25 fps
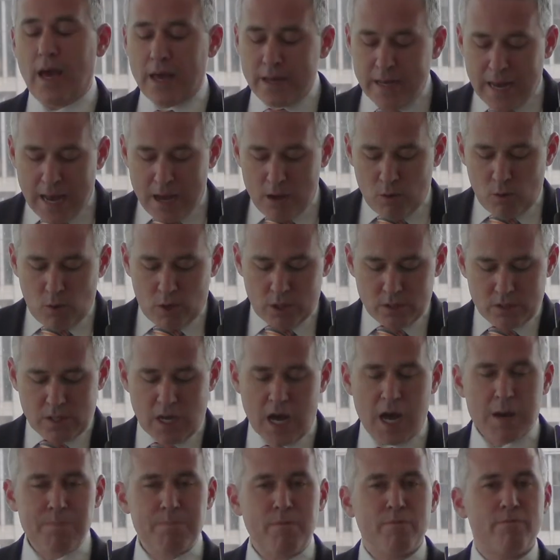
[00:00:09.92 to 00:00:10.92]
And now, on
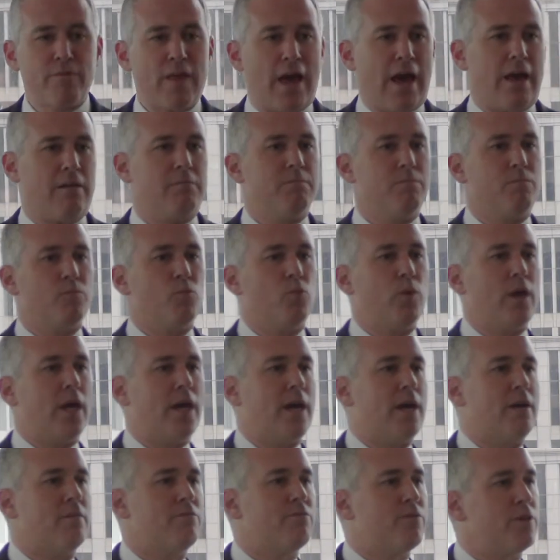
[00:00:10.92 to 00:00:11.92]
top of that, we
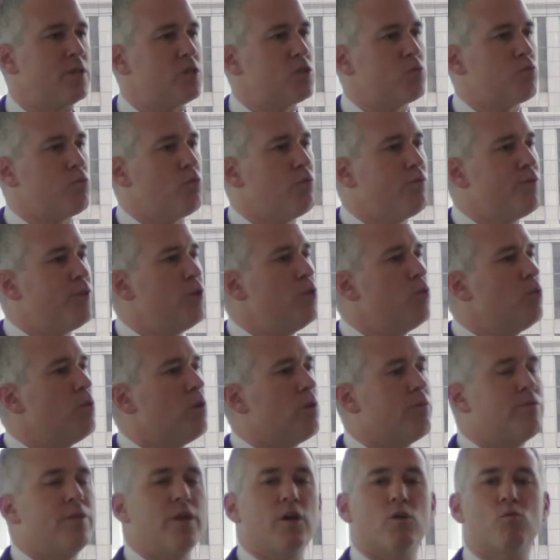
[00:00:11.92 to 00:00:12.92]
have this review
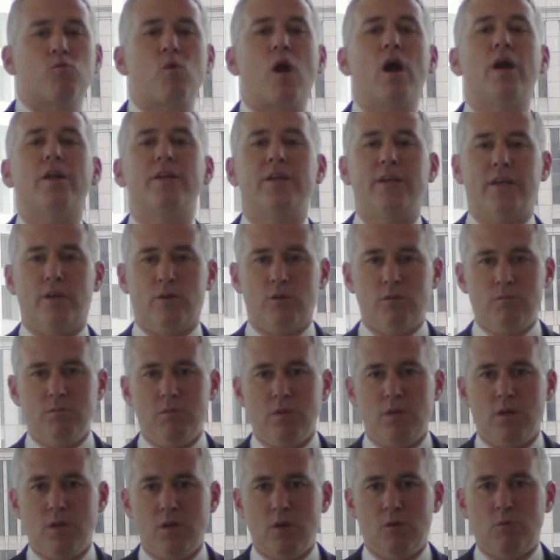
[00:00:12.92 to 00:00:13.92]
of the Iran deal,
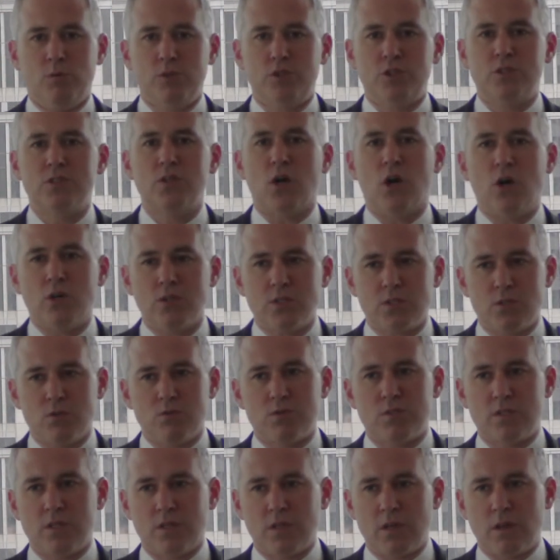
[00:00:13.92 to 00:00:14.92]
which is also
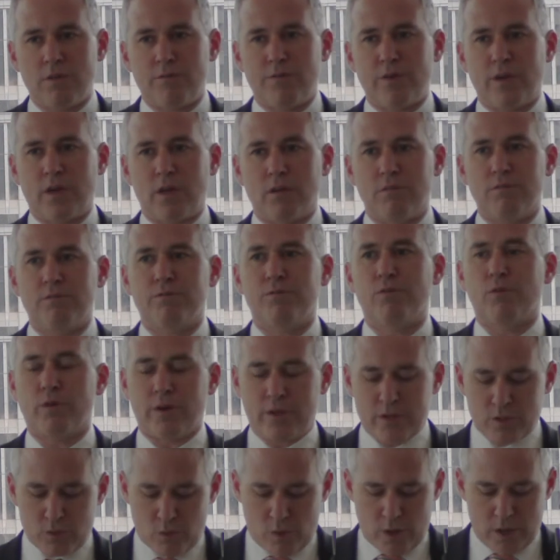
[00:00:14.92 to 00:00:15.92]
significant for
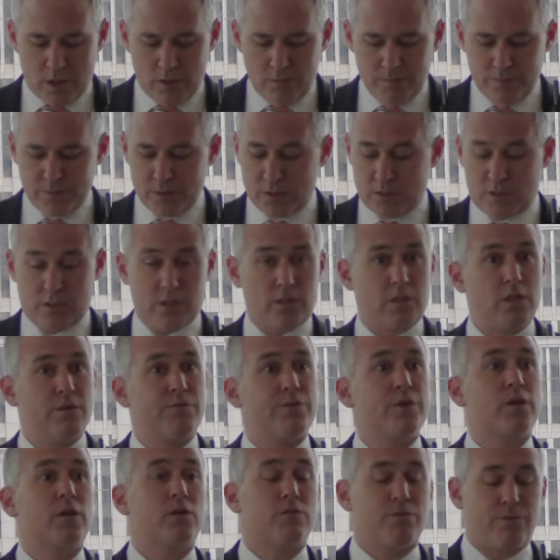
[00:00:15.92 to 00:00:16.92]
Israel,
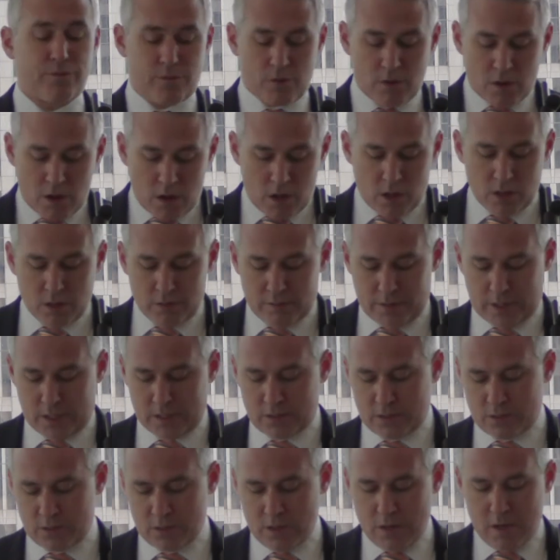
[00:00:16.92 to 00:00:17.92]
significant for all of
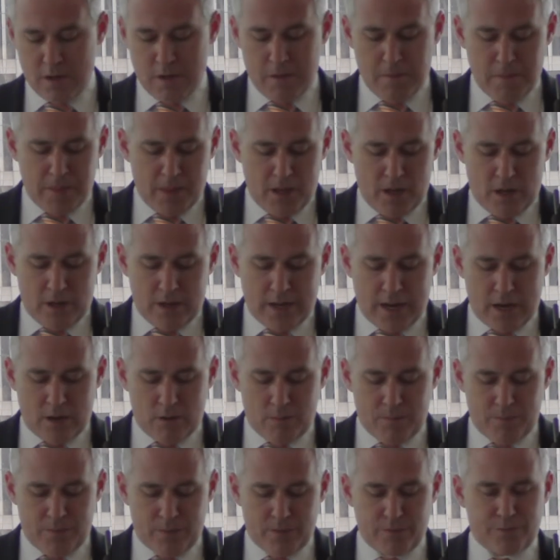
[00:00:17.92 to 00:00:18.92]
us.
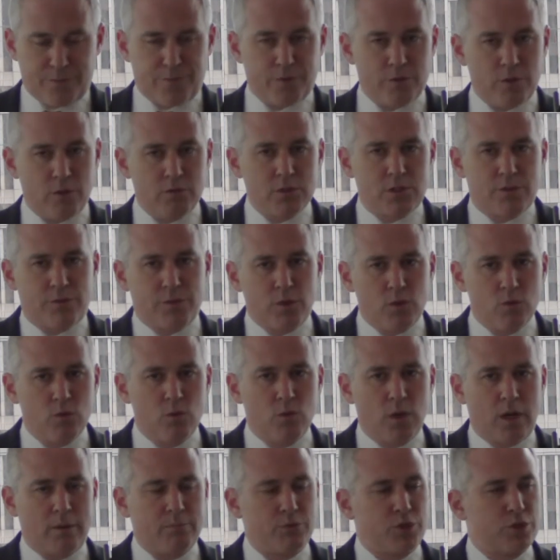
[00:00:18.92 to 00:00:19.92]
Now, for those of
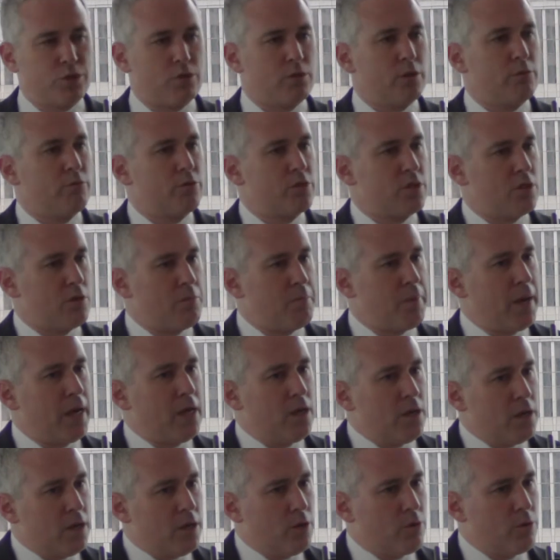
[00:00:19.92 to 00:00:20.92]
you, I'm sure it was a
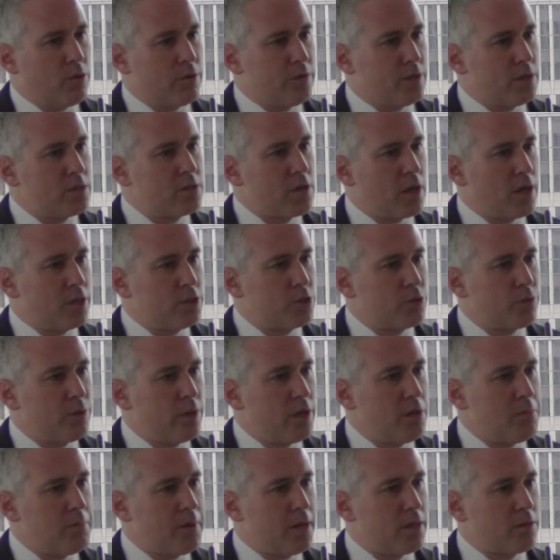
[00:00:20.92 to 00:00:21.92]
debate here in this
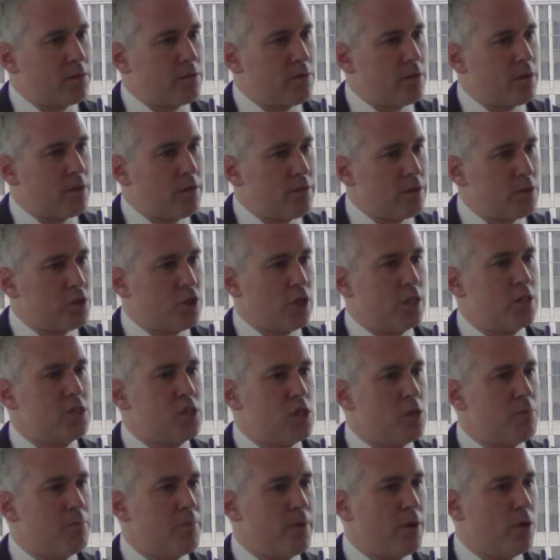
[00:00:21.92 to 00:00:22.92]
country about the
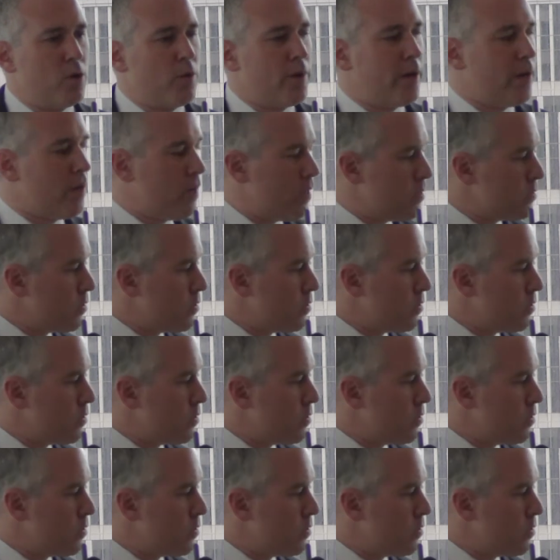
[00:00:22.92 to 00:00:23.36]
JCPOA.